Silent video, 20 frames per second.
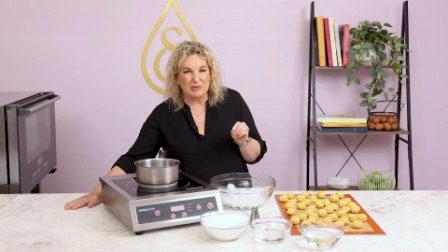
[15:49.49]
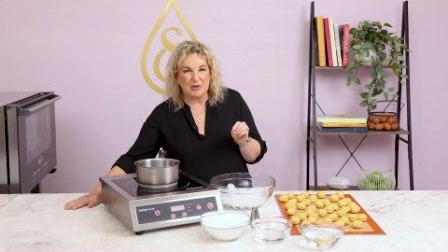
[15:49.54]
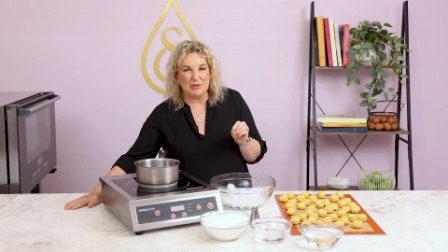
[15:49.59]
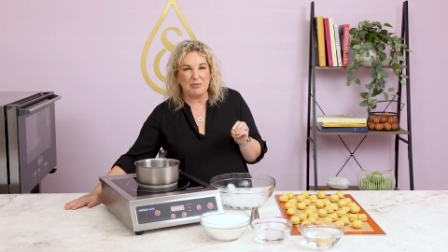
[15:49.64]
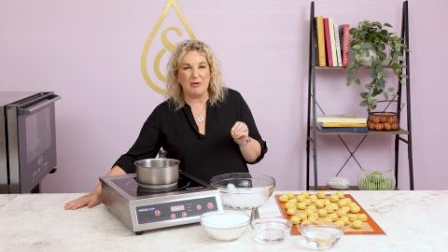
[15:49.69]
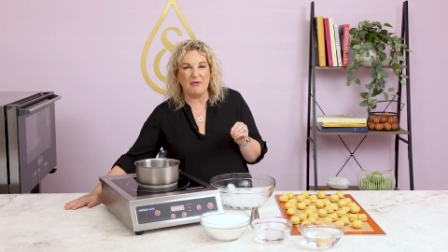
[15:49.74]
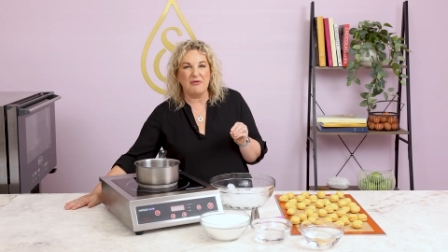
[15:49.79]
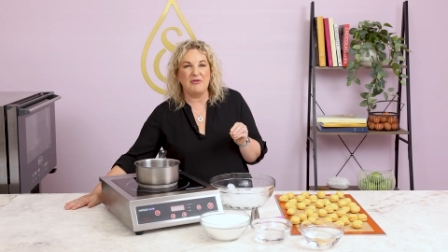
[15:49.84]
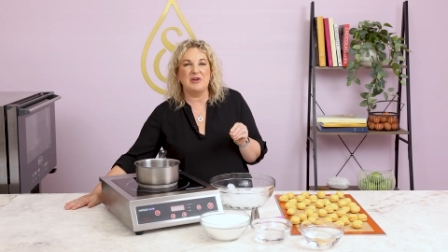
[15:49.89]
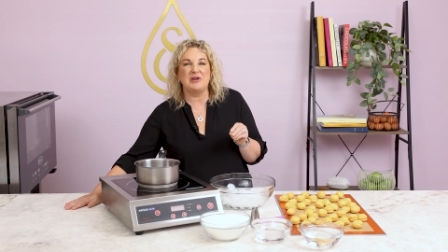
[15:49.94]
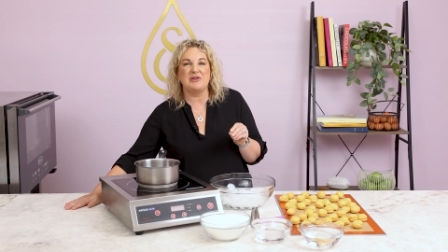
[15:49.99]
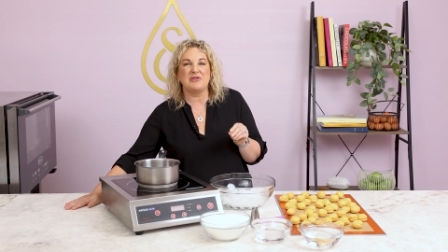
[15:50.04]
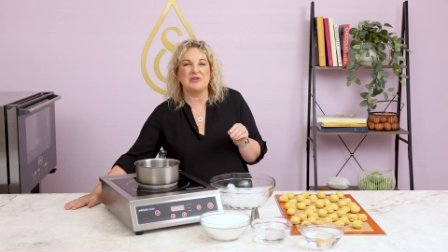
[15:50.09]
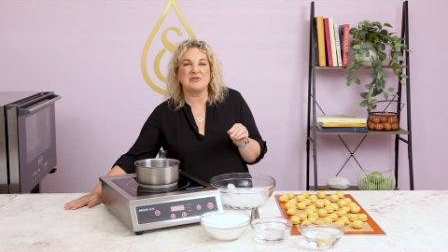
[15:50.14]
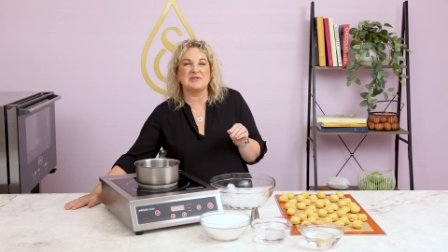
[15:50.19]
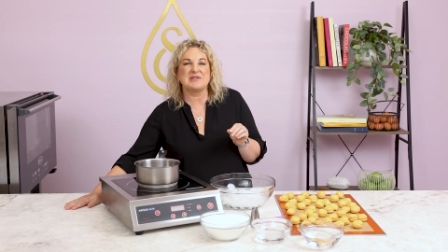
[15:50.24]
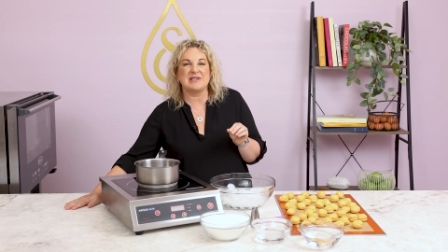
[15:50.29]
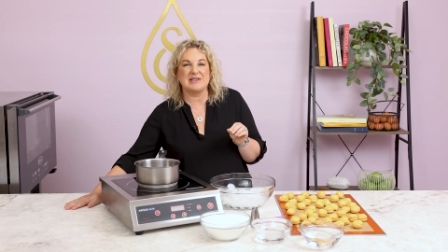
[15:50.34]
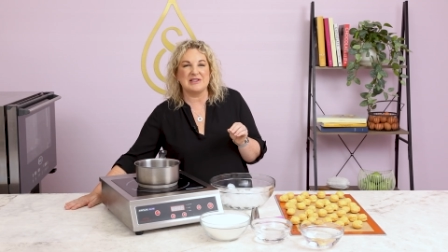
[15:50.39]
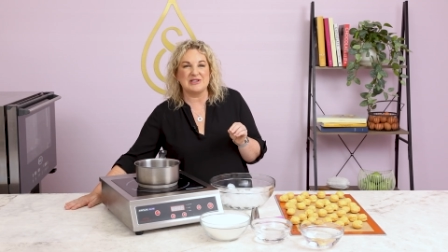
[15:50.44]
the
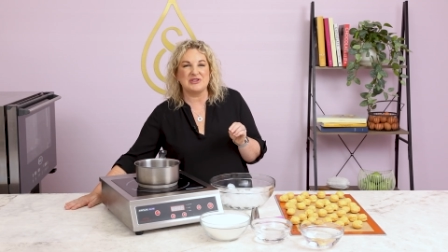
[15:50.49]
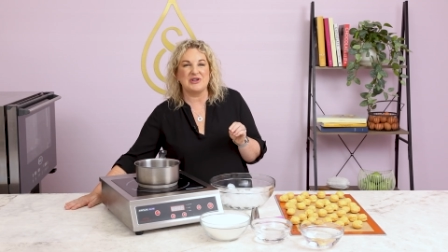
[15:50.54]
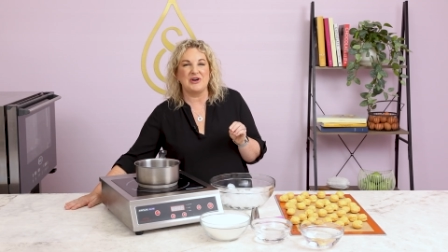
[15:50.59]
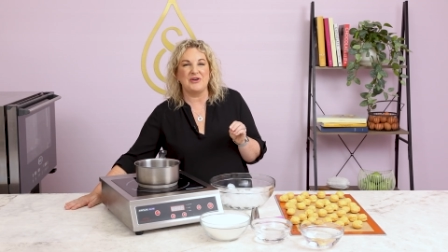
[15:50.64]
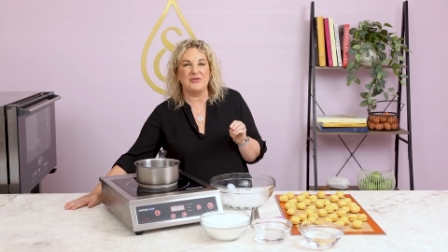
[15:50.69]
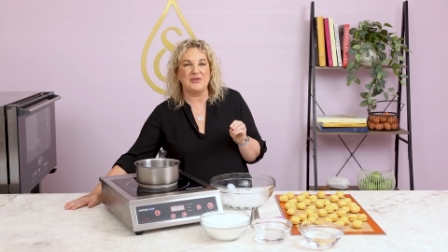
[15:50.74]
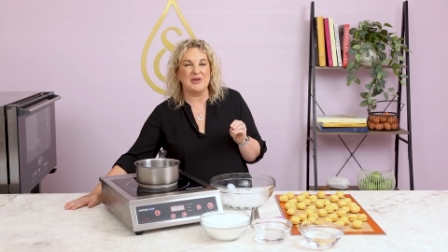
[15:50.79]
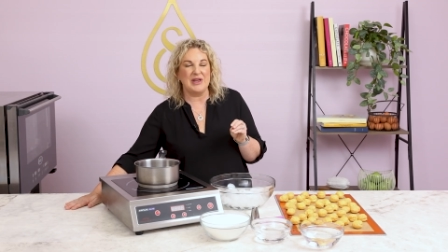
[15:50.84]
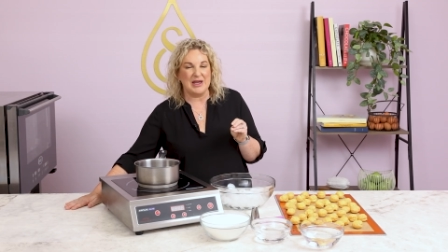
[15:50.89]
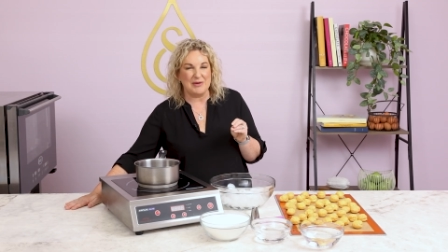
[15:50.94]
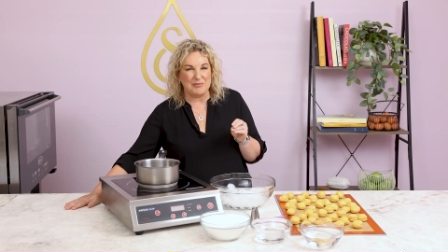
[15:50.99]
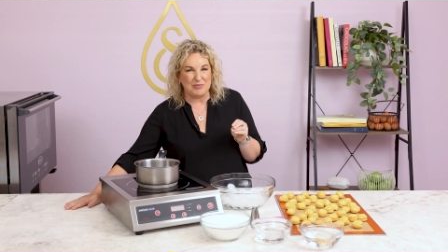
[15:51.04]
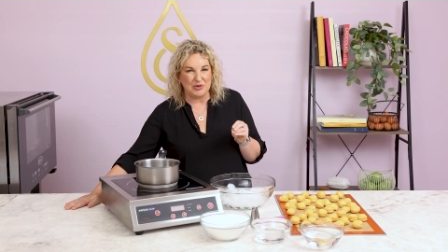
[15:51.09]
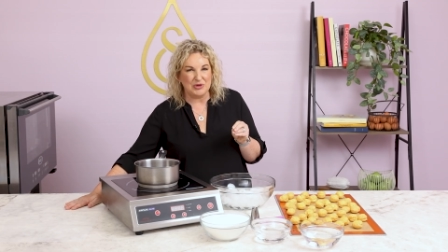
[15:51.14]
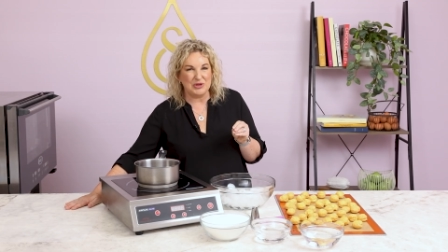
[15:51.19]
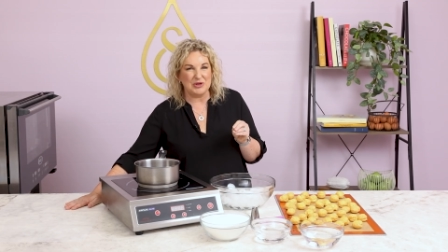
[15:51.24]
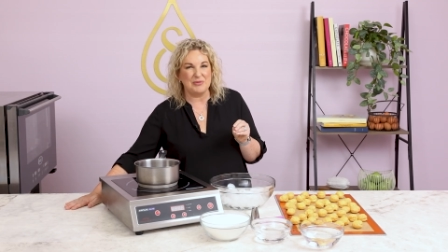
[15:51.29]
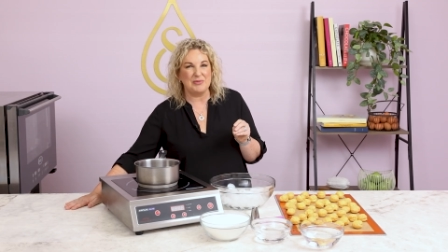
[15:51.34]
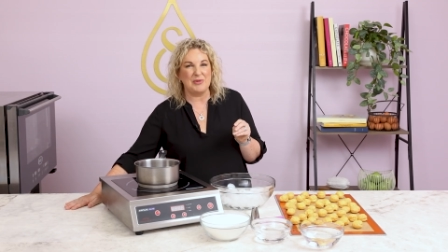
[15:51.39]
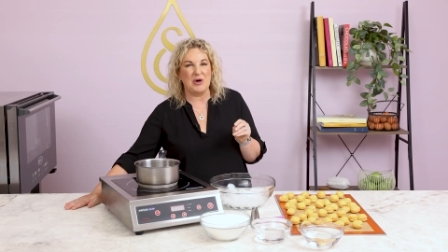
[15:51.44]
profiteroles in the toffee and
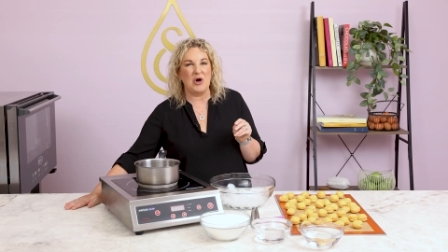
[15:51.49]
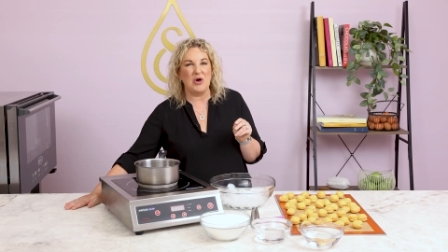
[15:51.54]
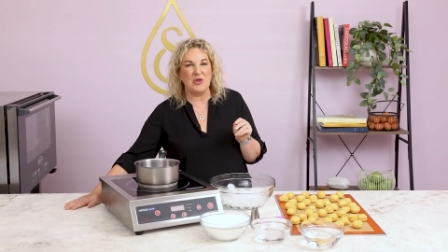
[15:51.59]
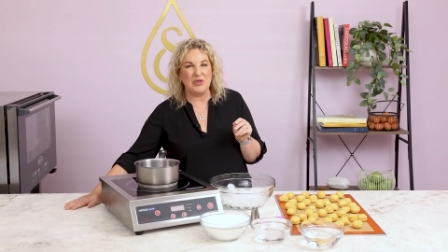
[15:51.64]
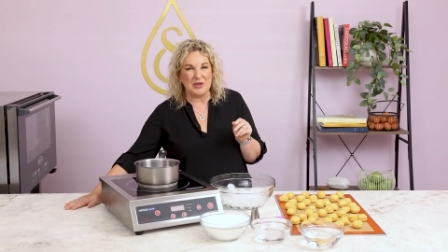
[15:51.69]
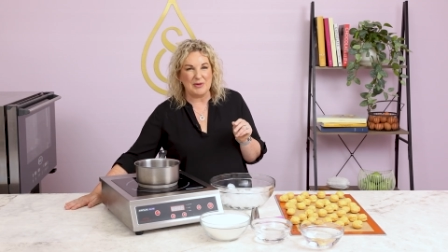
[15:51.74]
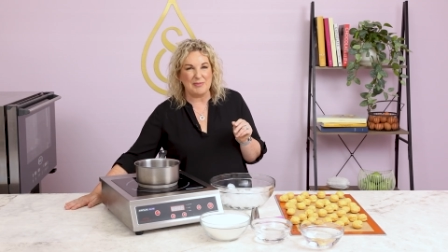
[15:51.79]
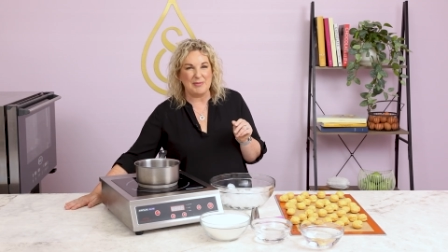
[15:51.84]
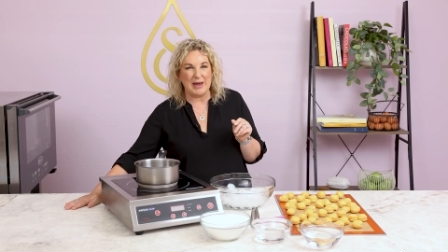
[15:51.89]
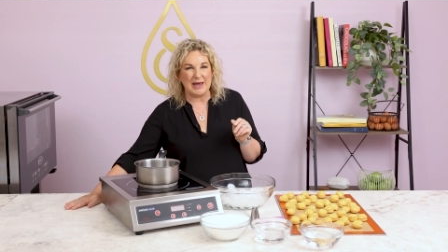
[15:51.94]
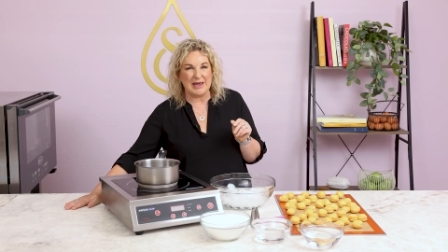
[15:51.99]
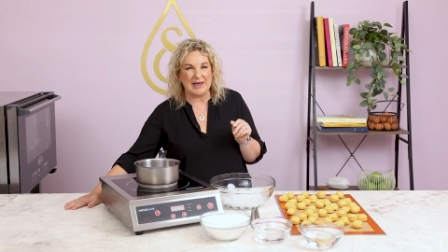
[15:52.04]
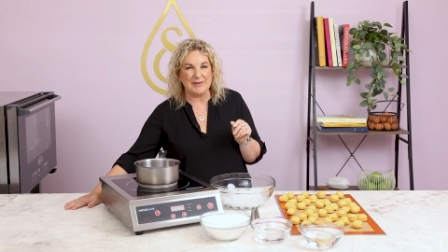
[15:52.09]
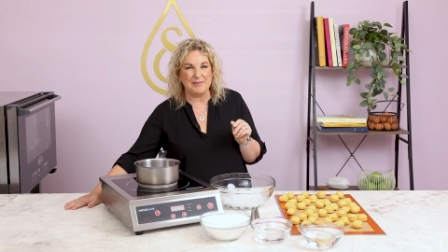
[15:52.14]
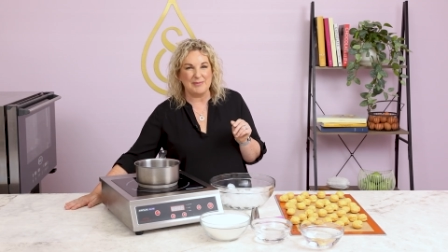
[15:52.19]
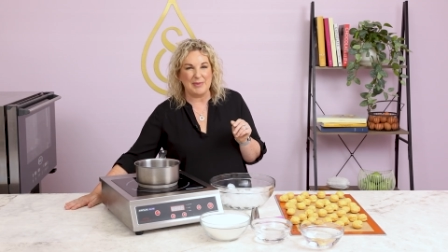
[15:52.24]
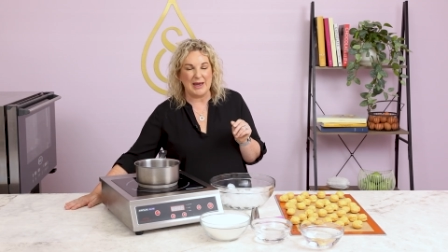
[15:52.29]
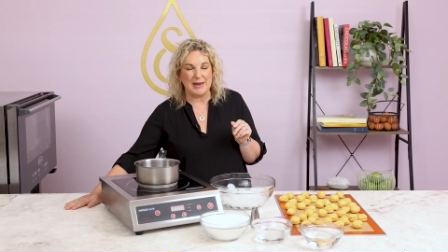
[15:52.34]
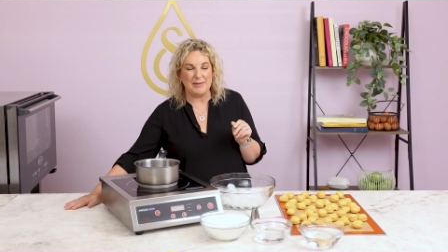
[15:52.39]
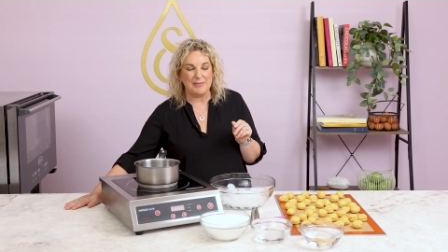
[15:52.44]
put them on the
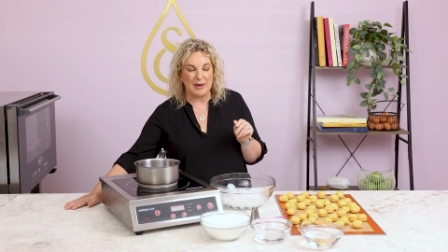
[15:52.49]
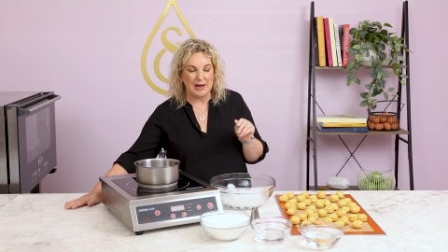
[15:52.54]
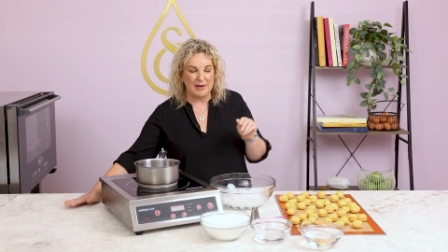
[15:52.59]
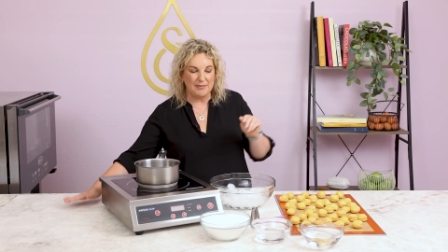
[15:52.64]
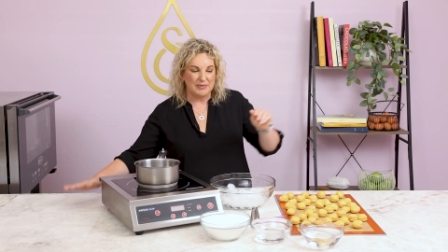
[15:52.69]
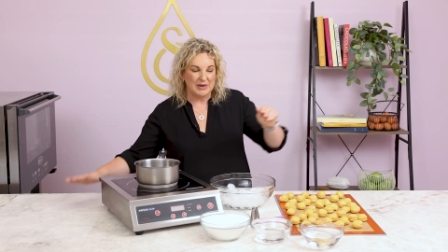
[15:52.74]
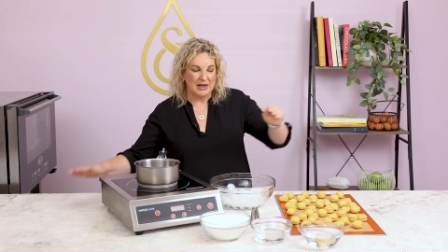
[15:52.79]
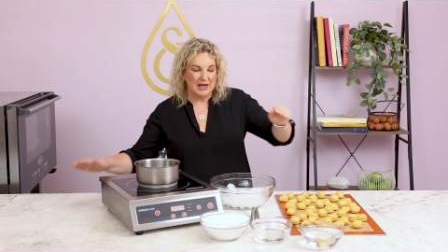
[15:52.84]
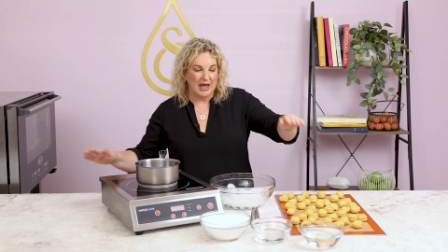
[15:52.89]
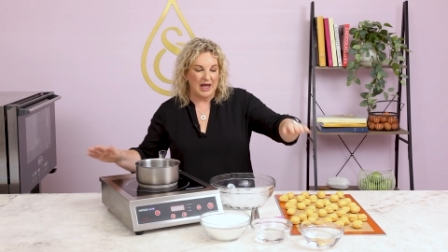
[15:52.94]
baking paper.